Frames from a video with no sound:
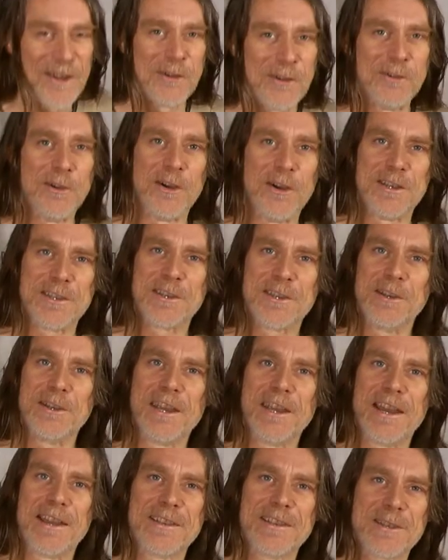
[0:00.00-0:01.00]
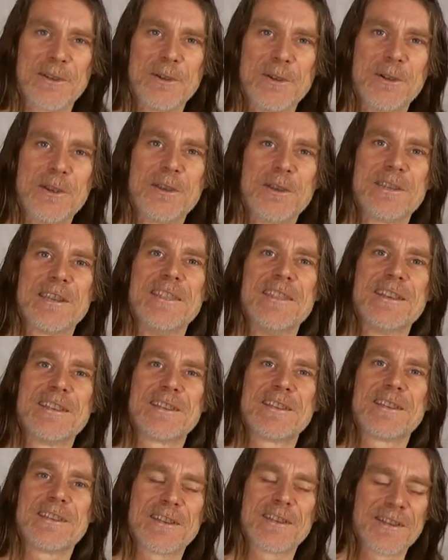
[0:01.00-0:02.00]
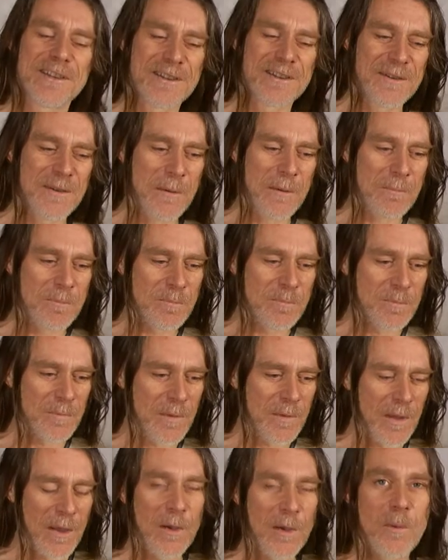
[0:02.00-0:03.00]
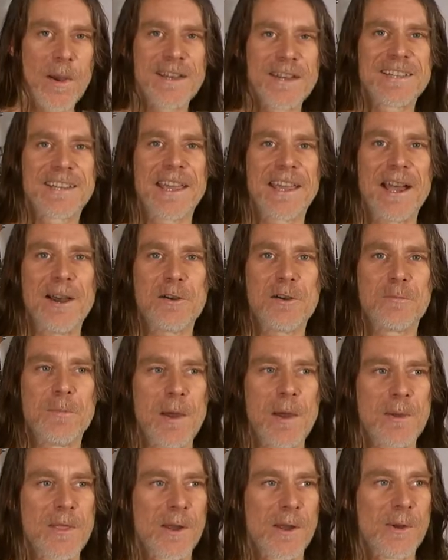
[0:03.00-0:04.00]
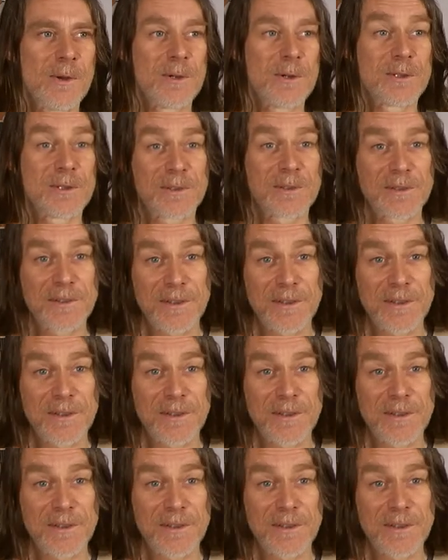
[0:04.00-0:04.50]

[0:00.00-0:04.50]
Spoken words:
Right, so yeah, so you're using this as a way to get out of mowing the lawn.